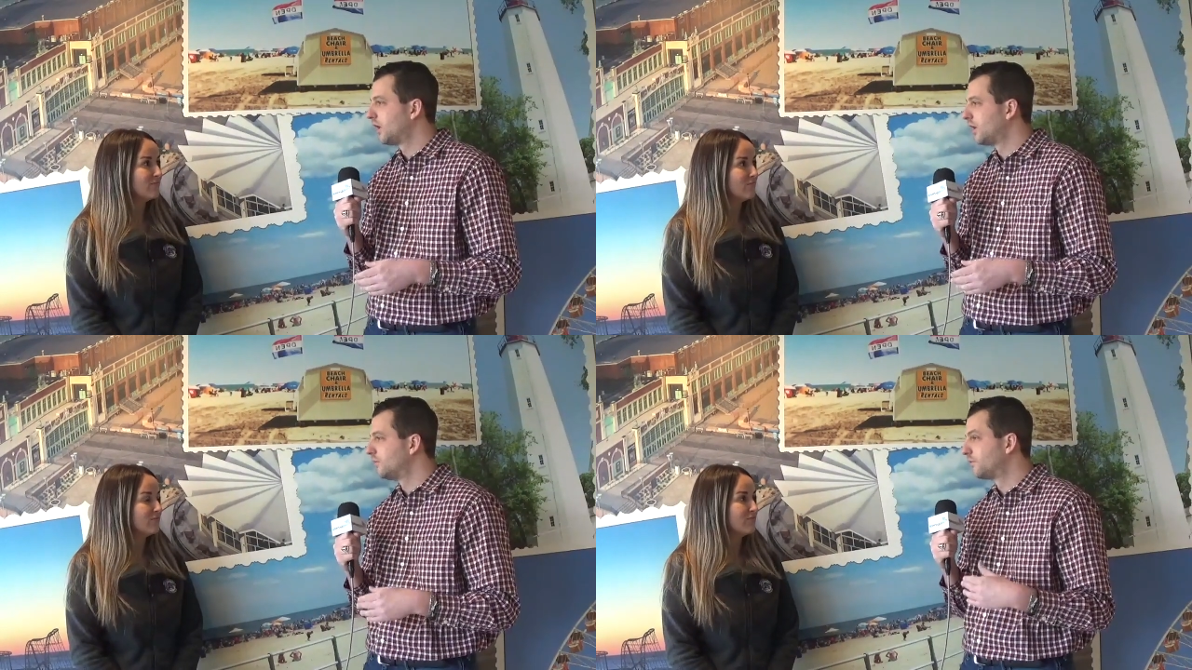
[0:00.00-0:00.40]

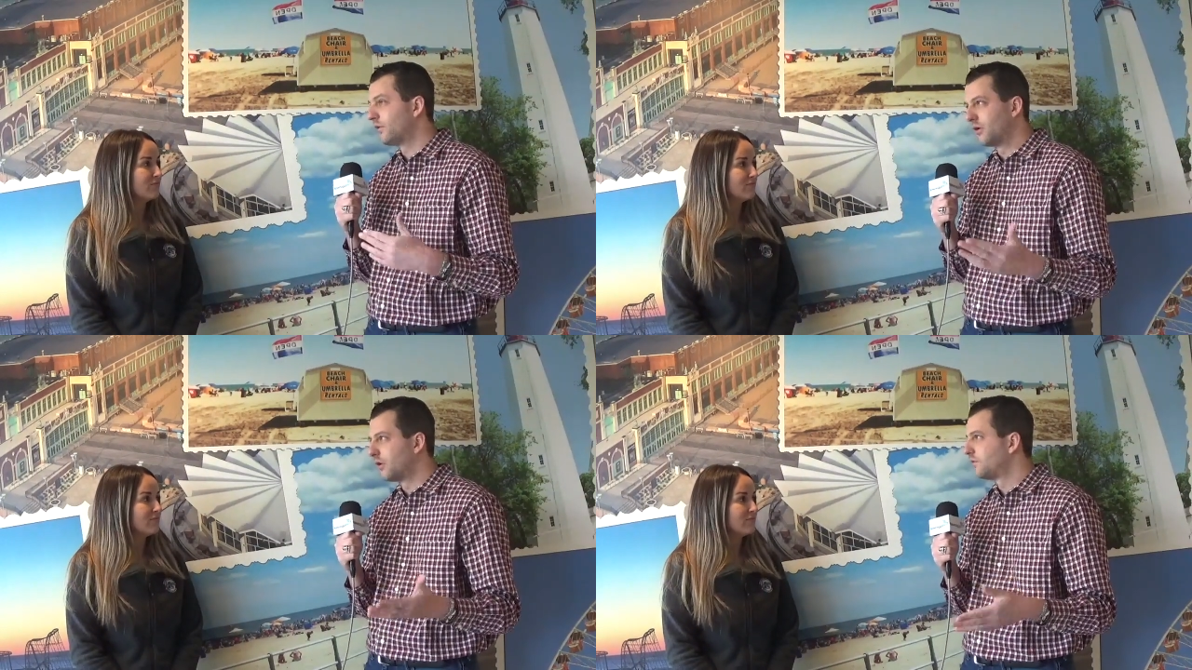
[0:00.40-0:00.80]
Speaker 1: um,
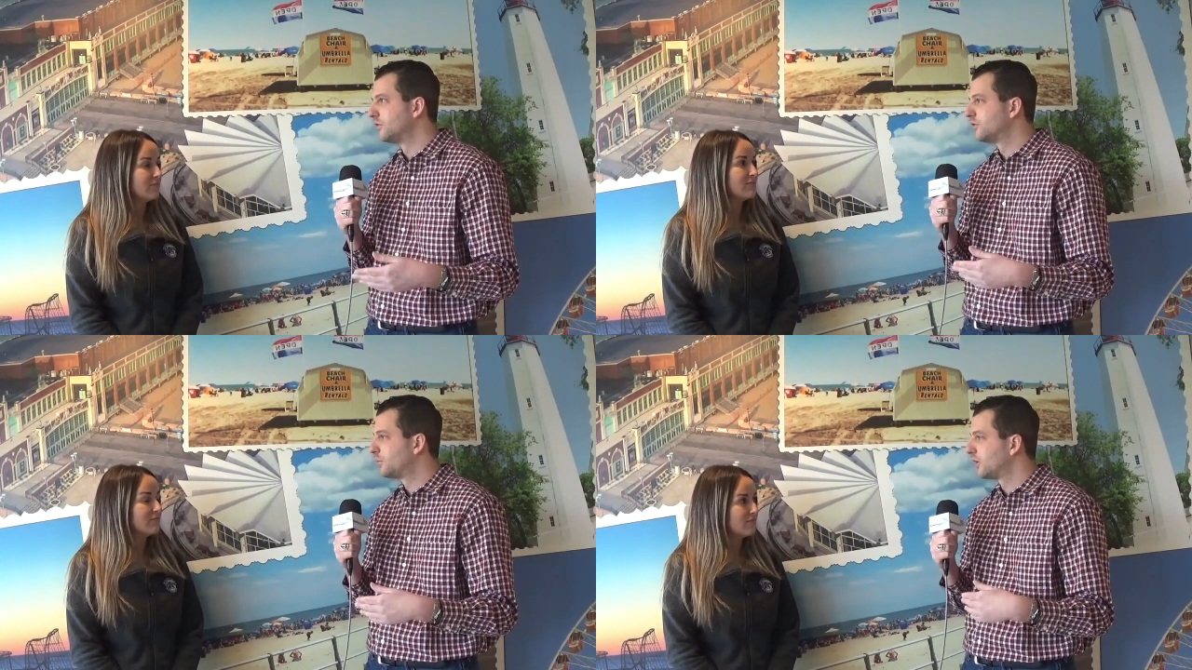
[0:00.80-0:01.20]
front
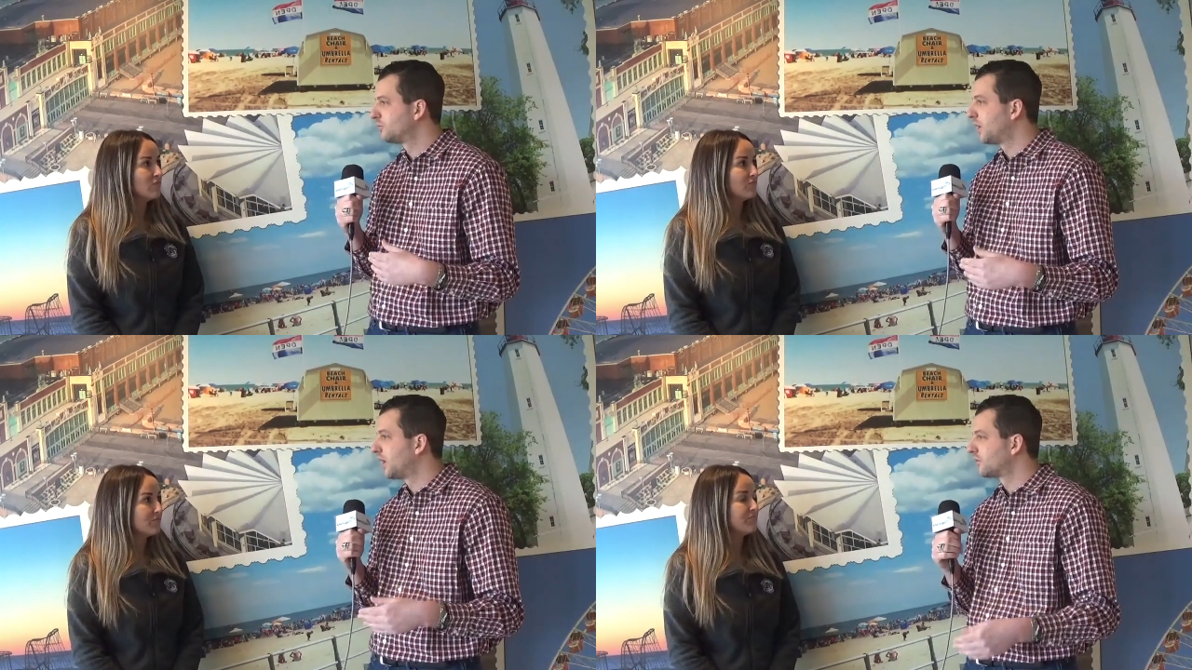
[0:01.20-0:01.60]
office, press
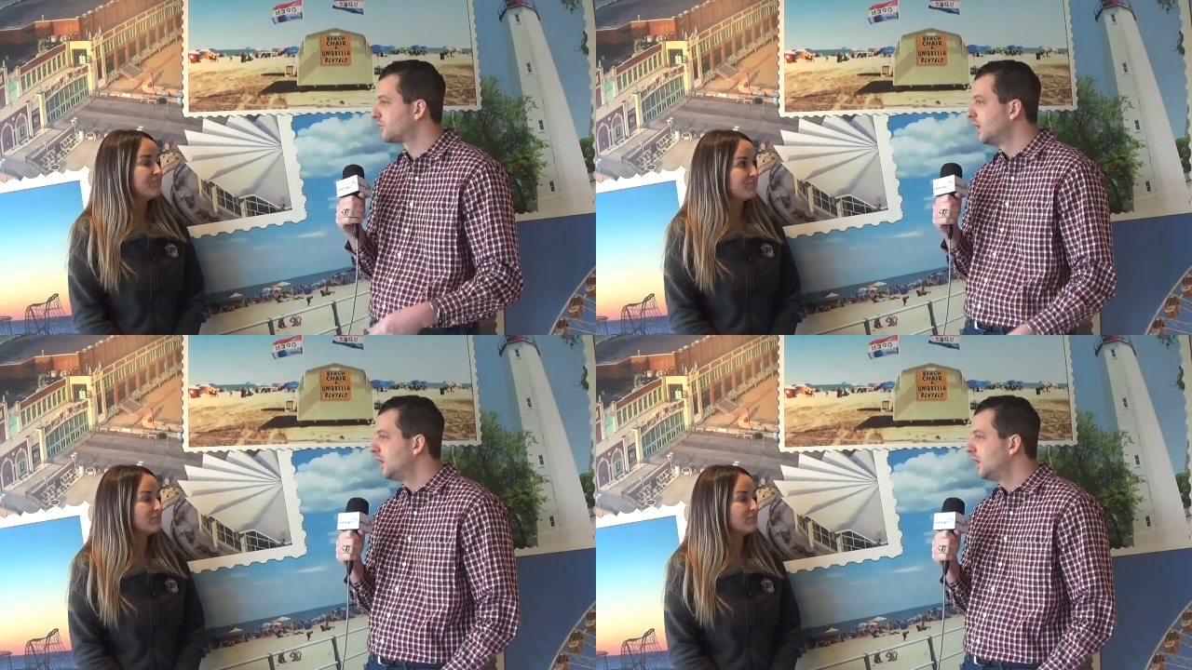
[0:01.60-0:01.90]
box,